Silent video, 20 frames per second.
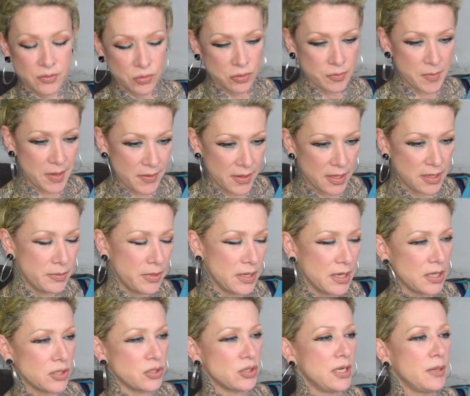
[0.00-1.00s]
talk about that in a
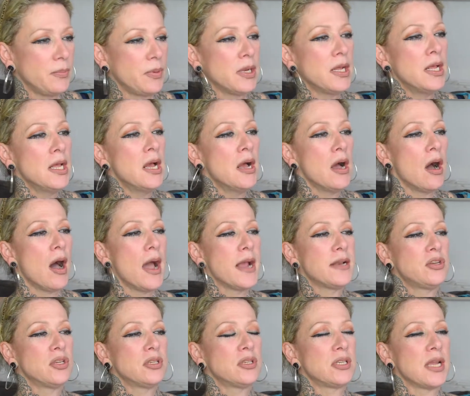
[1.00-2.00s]
minute actually, but I
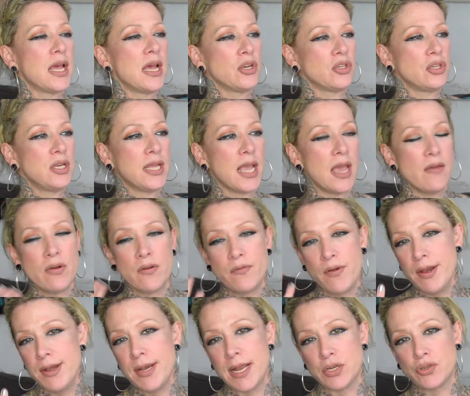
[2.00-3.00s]
just actually gave her a
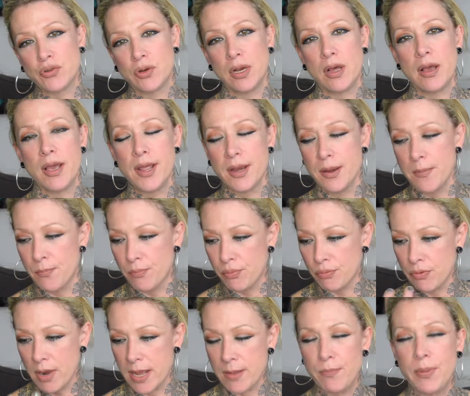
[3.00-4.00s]
very natural eye and a
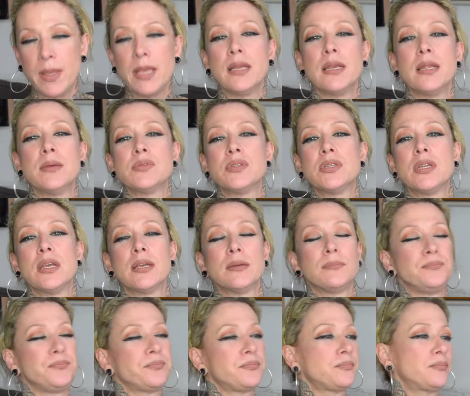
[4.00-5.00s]
bright pink lipstick,
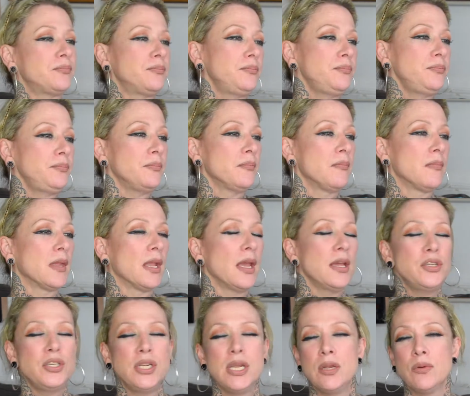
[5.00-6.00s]

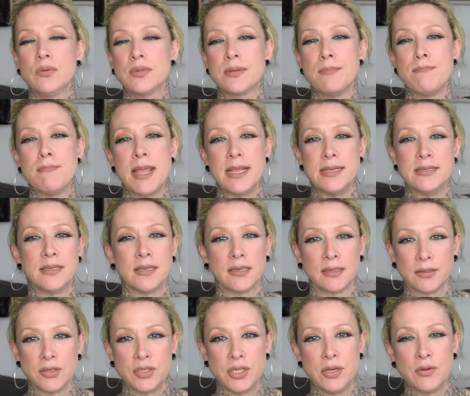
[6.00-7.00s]
and she looks
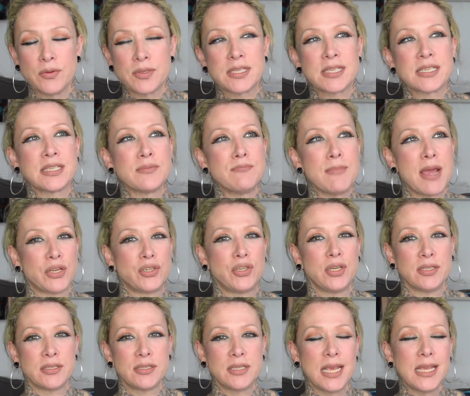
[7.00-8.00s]
amazing. She looks
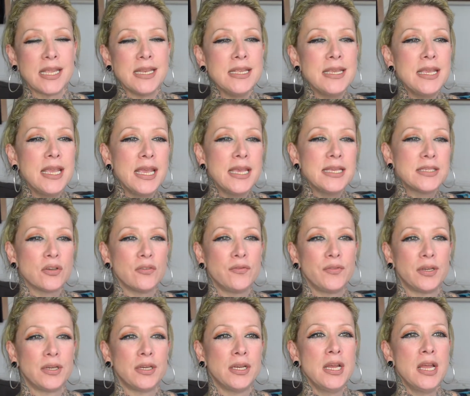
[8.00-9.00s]
smashing. It's taken years off
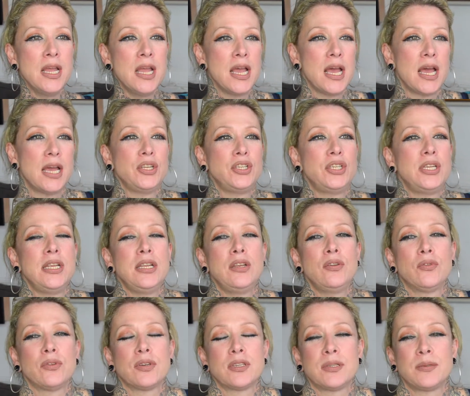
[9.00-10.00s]
her, and she
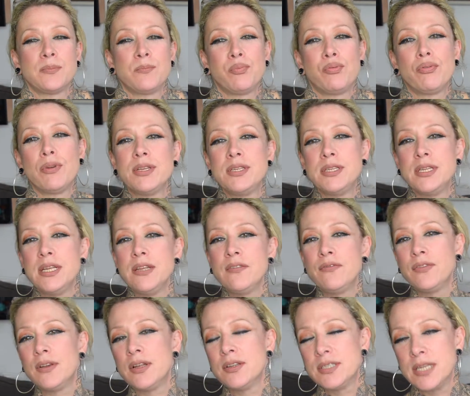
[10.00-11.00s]
looks pretty,
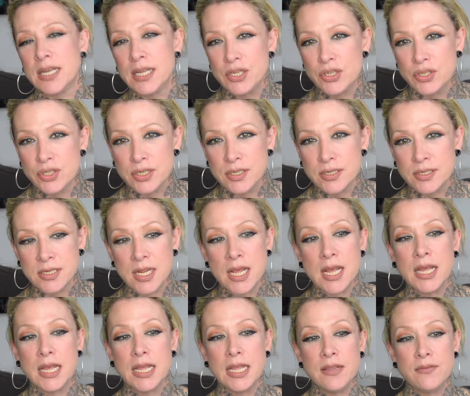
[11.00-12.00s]
flirtatious,
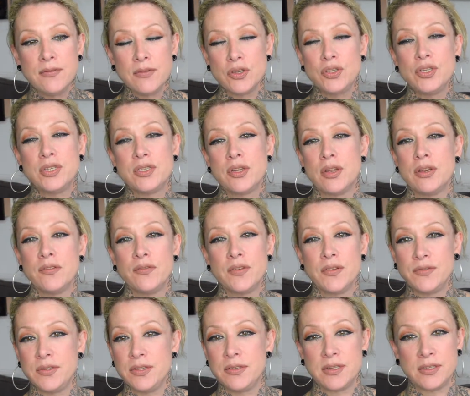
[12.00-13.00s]
even though she's turning
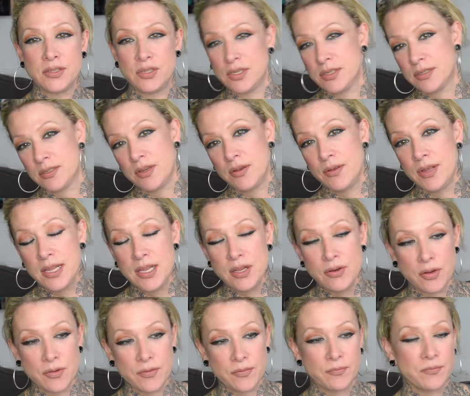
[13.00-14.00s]
50 this year. So, you
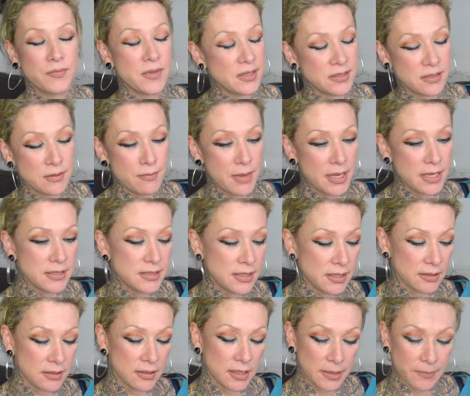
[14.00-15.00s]
know, it's an
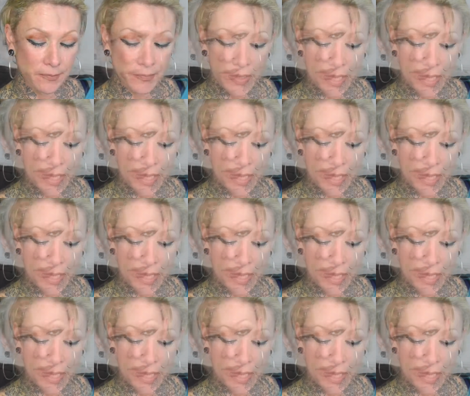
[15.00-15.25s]
amazing thing.